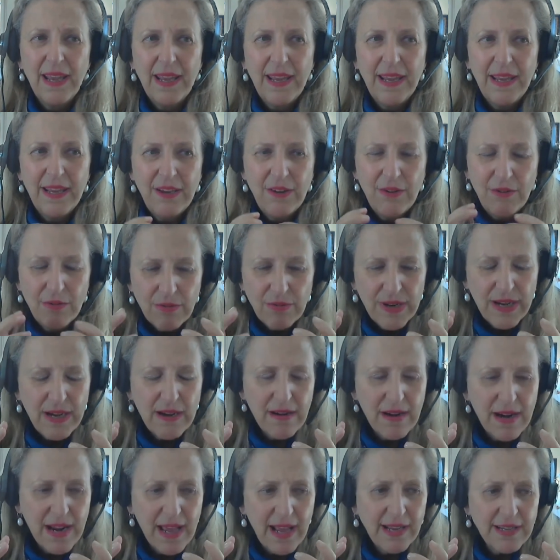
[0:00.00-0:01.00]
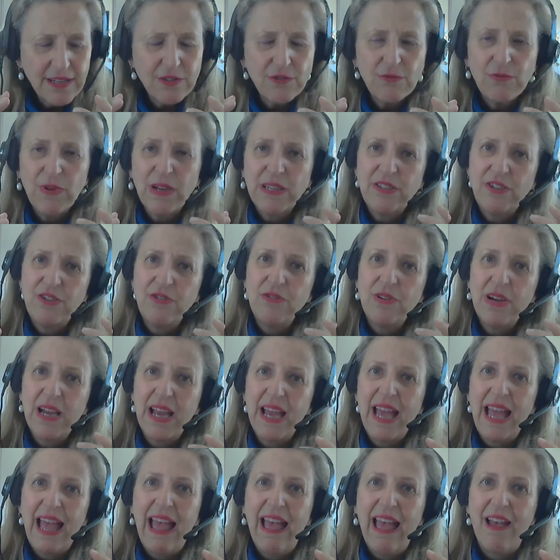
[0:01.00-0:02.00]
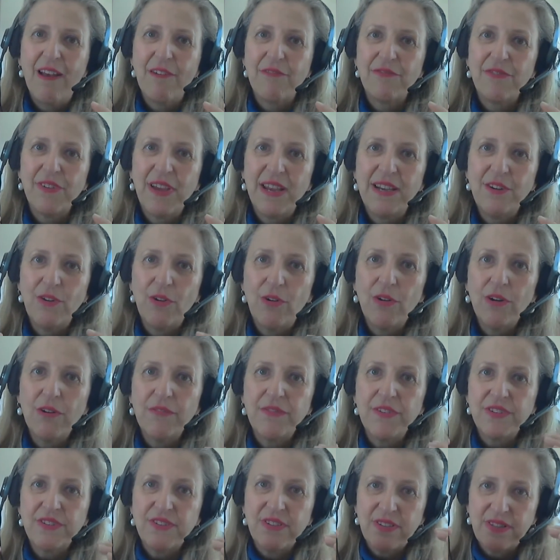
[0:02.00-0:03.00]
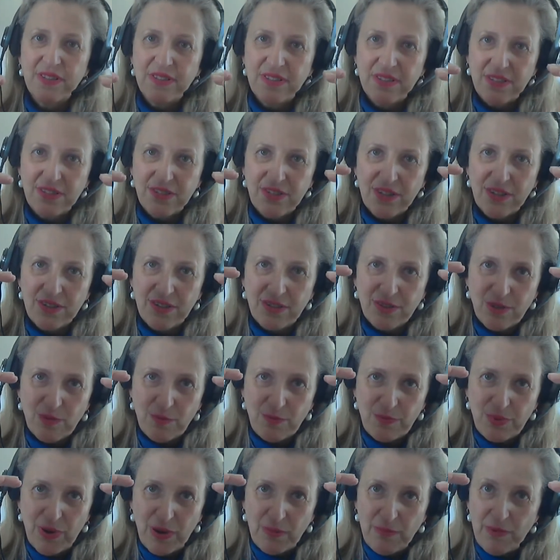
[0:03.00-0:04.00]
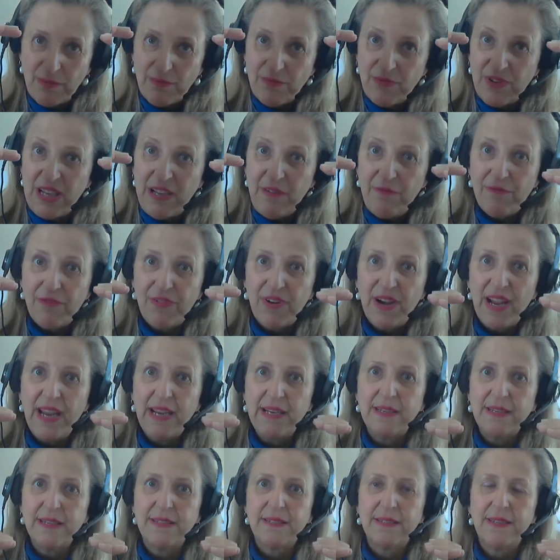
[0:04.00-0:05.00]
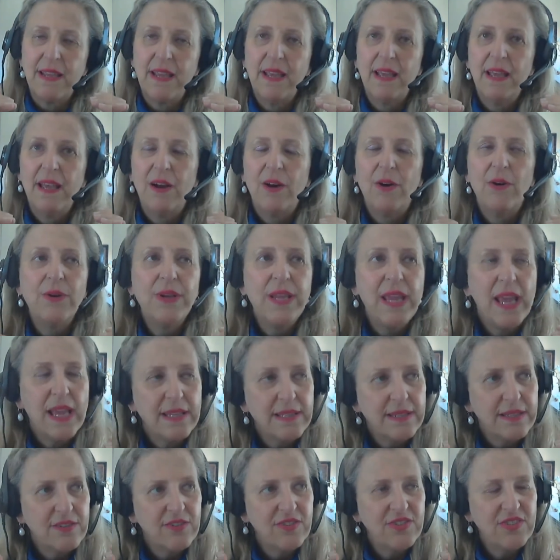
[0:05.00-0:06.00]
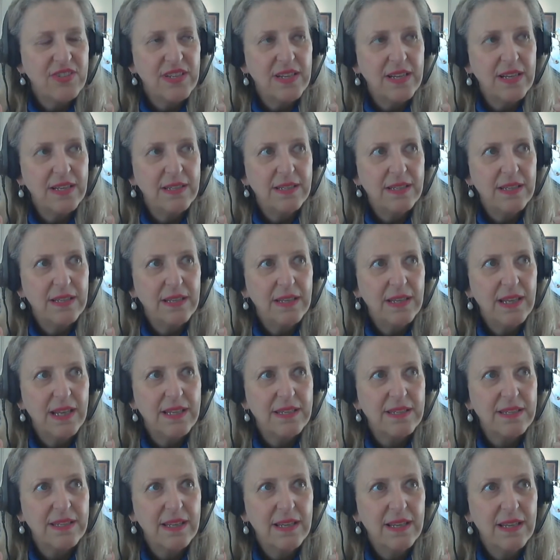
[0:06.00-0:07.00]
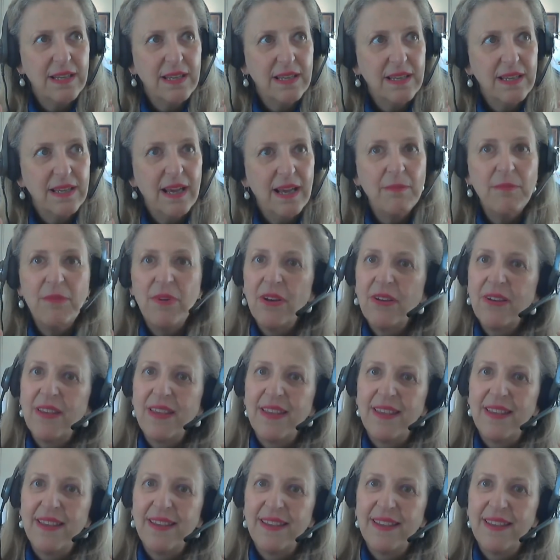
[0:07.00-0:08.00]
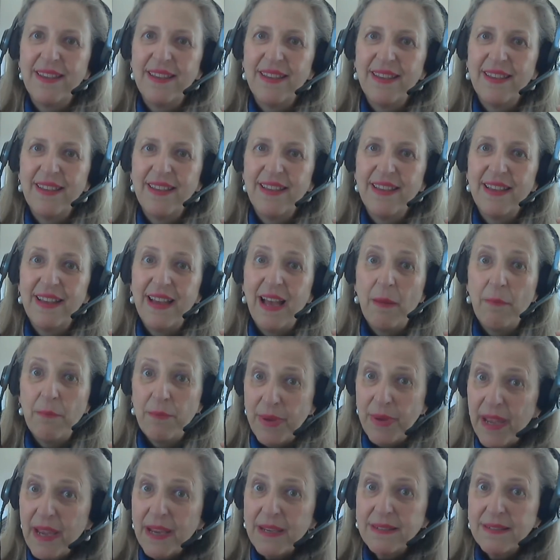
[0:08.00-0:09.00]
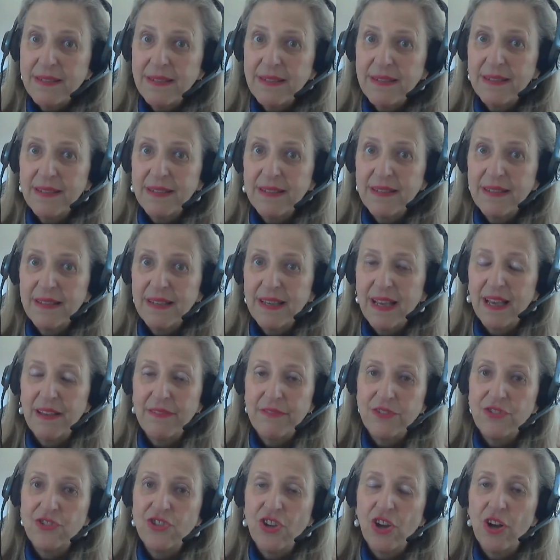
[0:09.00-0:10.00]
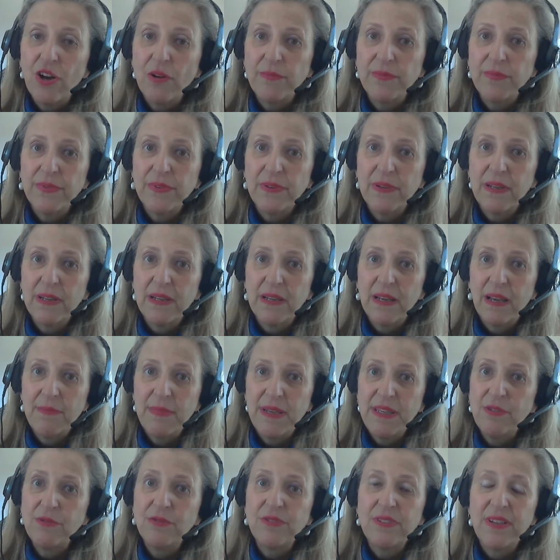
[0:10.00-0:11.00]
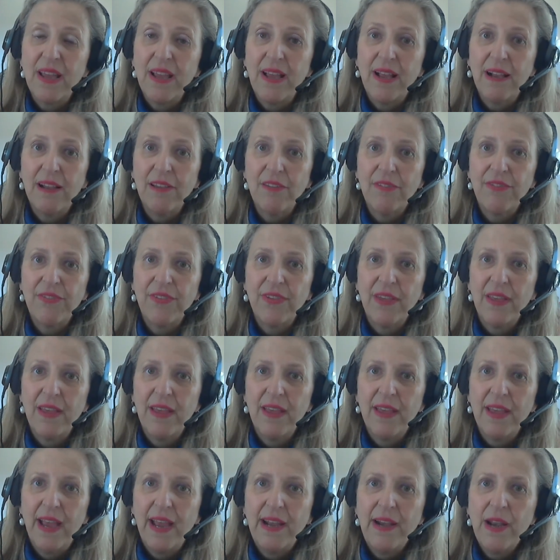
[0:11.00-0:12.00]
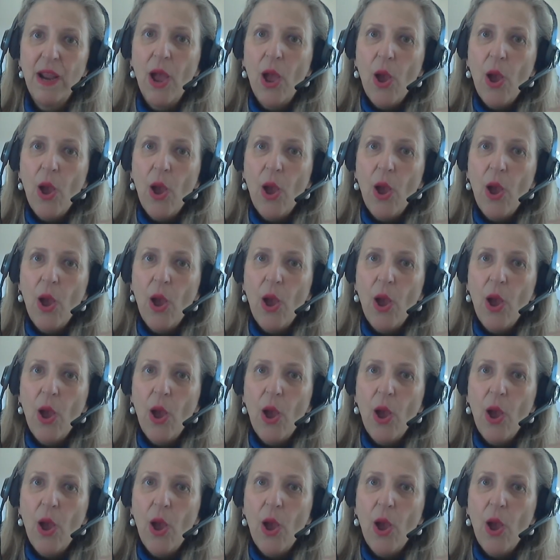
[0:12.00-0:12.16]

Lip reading: you realize what you have, and all of a sudden the problem deflated. Oh, yes, you say it. Yes, I'm lucky. I'm paid, I have a job, I'm in good health, and